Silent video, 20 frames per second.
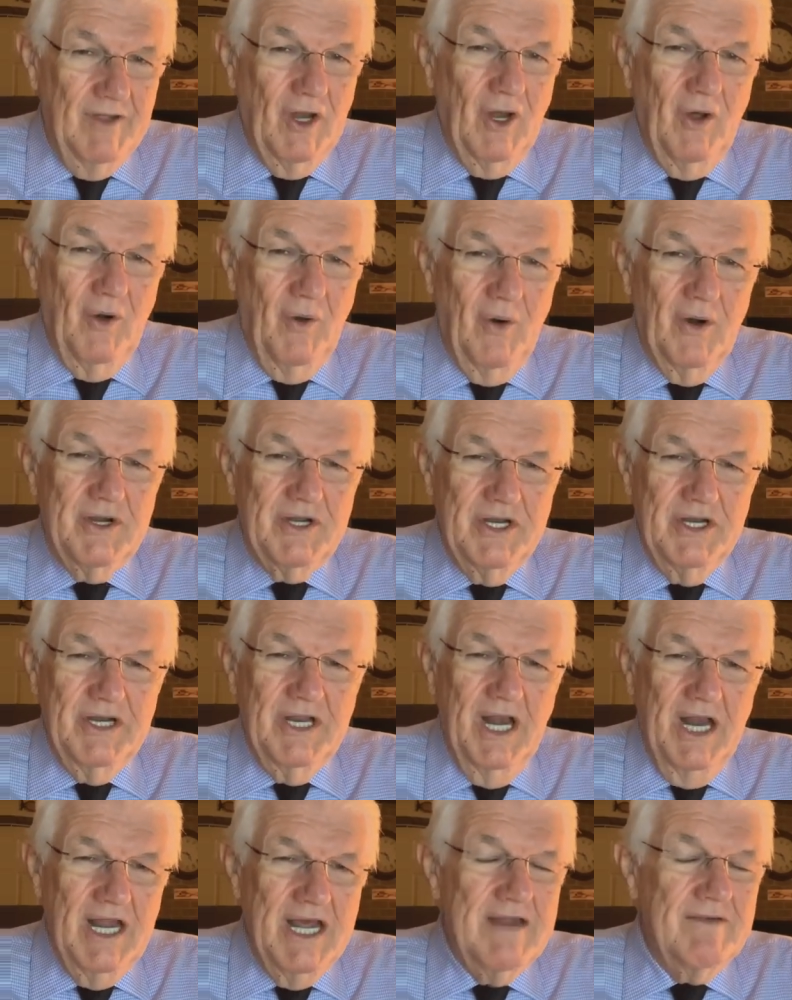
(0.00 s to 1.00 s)
the Lord to
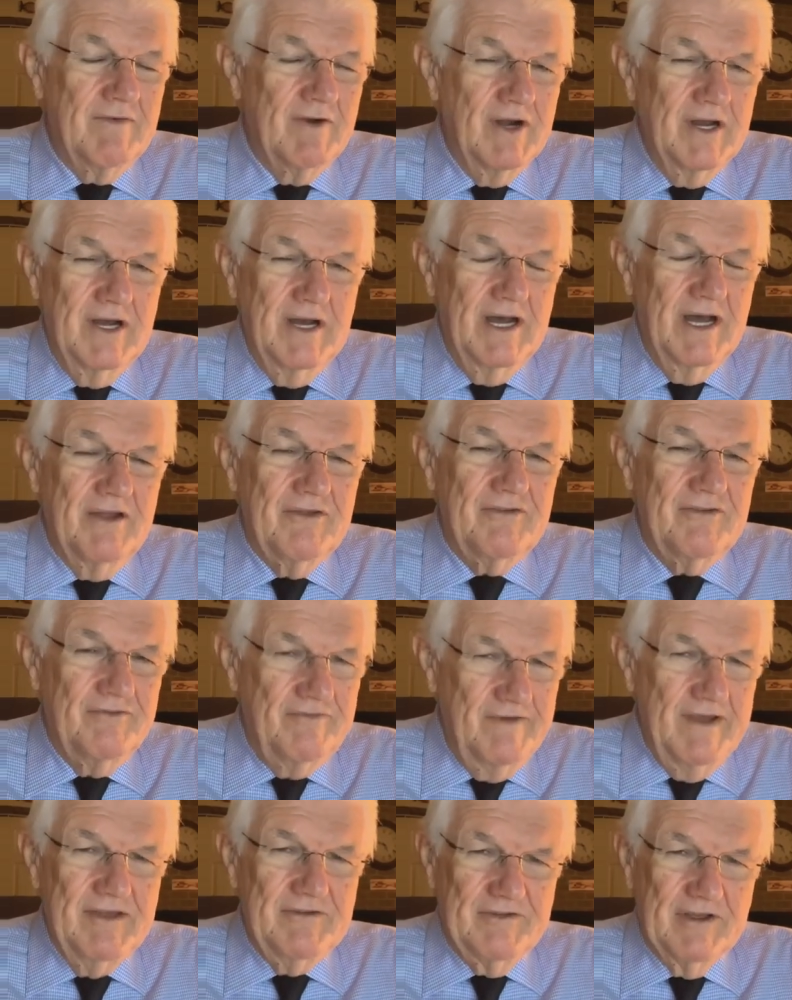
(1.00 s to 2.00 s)
deliver us
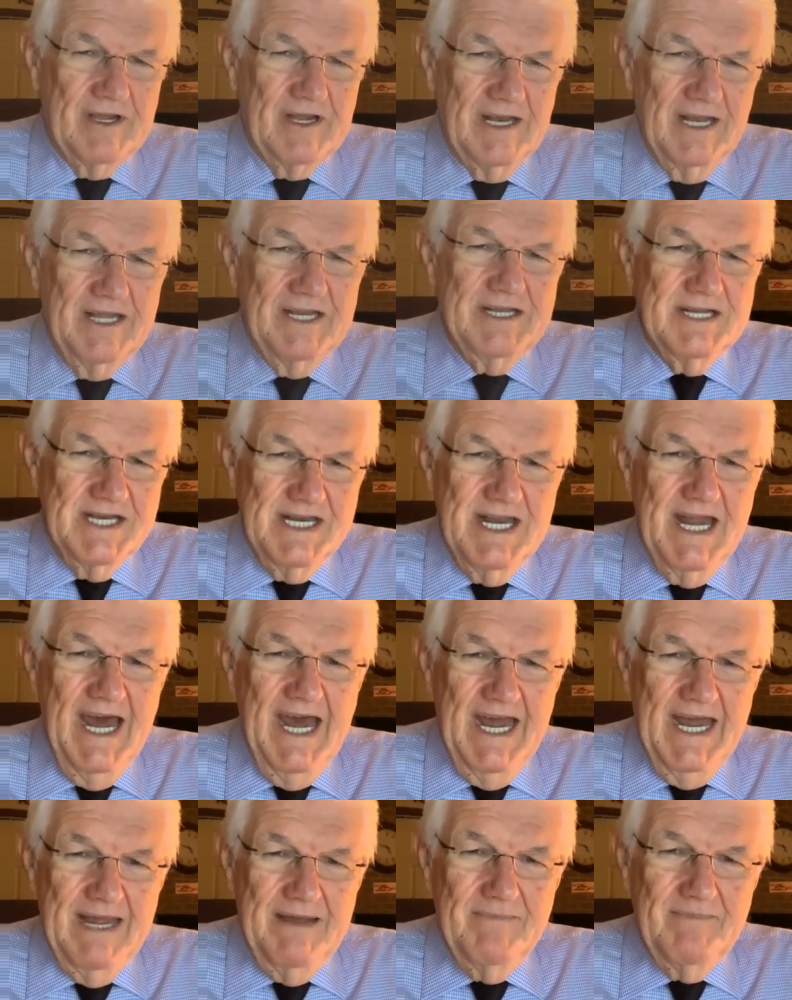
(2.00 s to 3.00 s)
physically
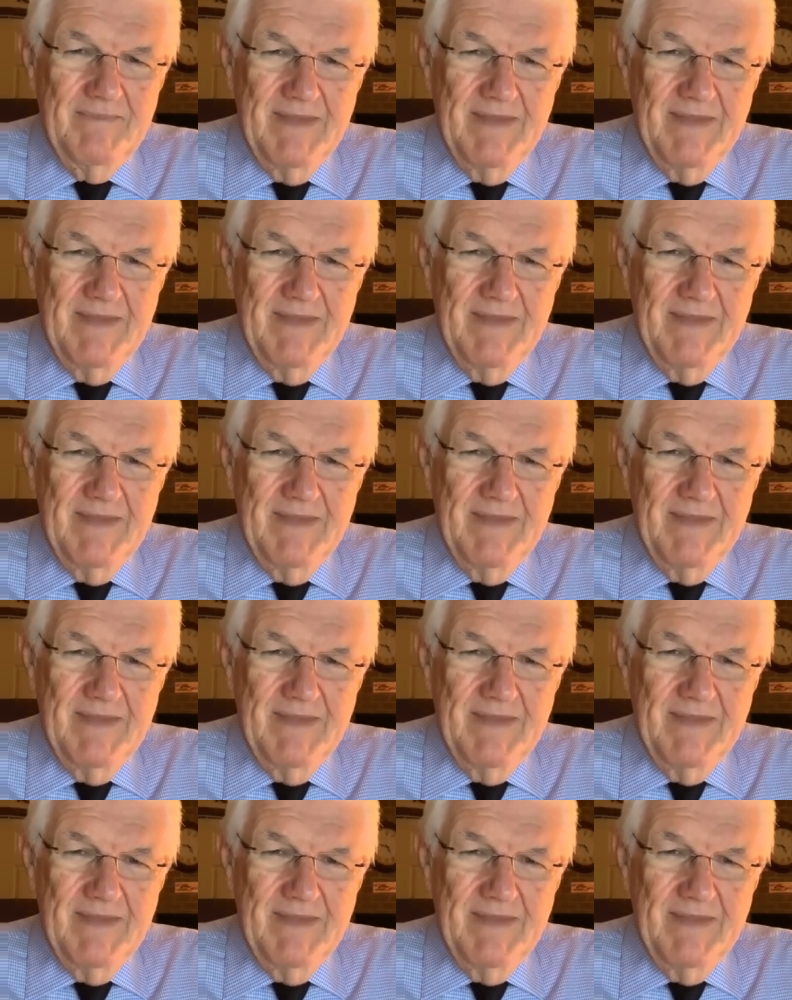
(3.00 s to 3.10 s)
today.